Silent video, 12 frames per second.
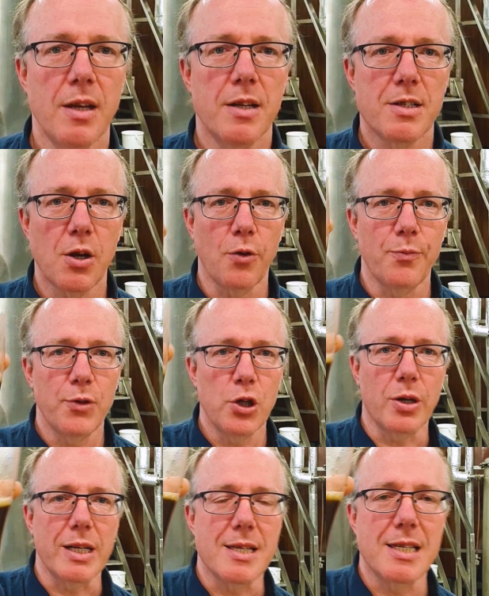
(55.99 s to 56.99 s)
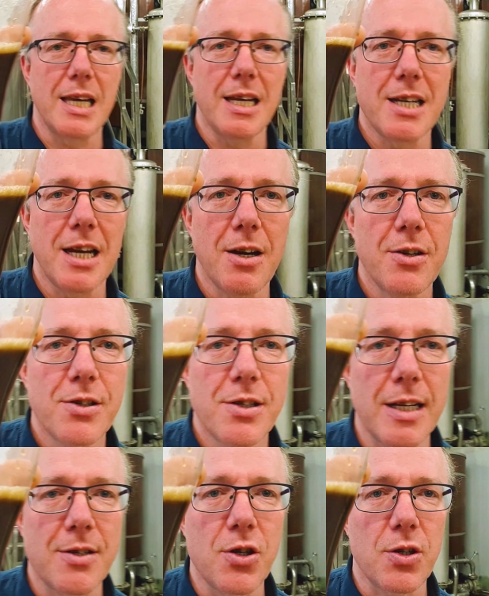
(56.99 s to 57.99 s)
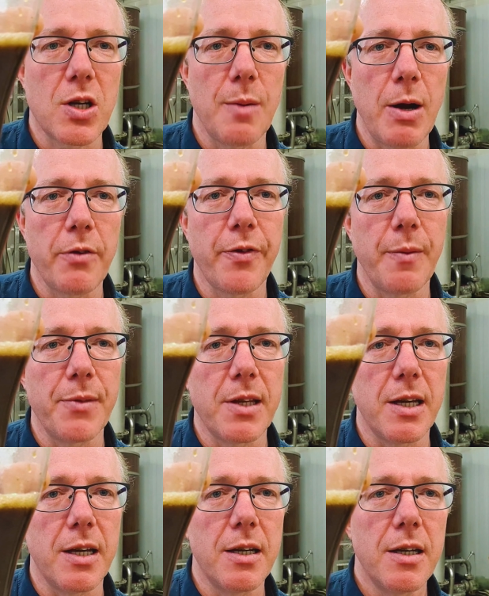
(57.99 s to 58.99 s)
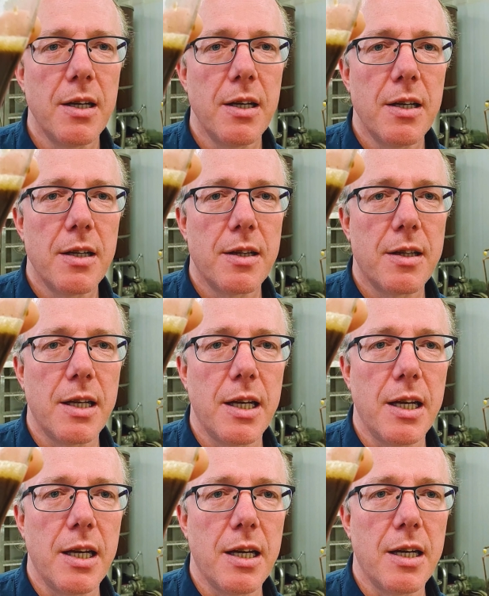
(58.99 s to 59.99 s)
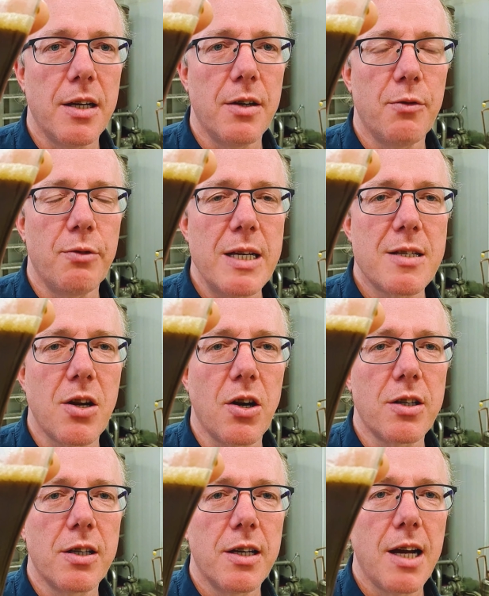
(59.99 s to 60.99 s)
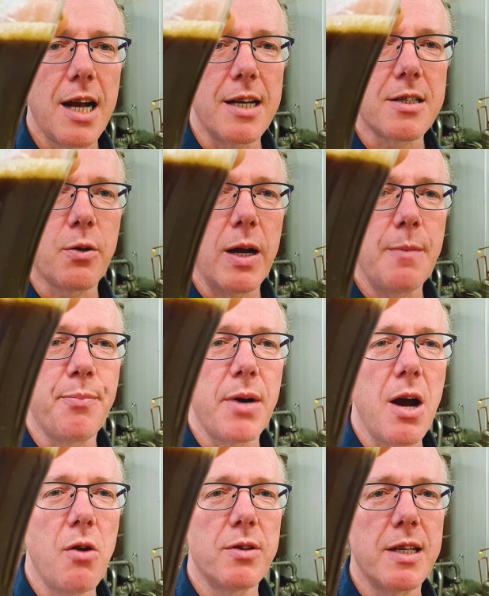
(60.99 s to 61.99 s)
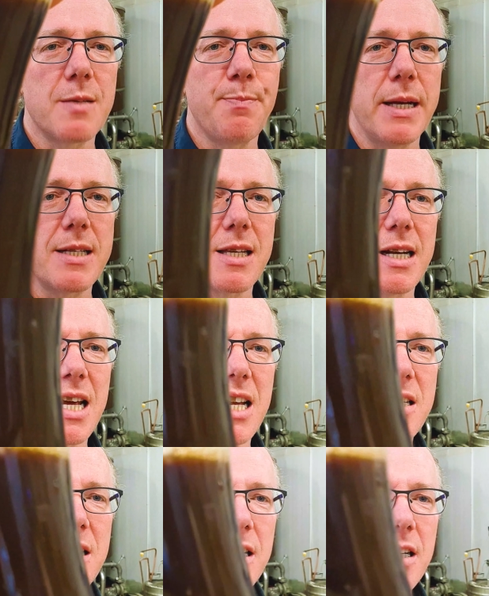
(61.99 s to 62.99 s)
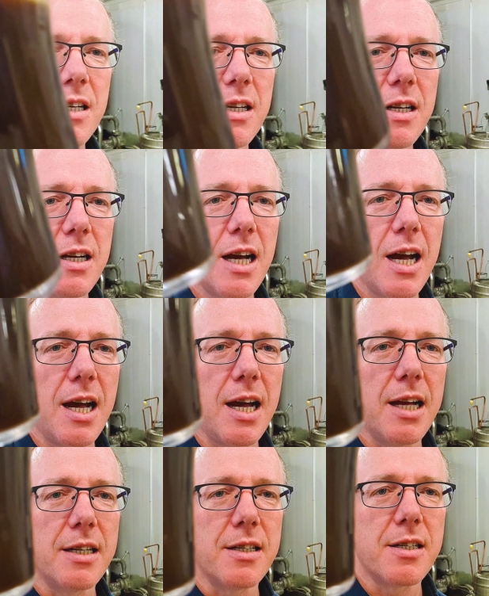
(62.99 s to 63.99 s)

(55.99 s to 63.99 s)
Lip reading: So you can see it here, that's just come out from the recirc, and it's quite brown, there's bits in it, and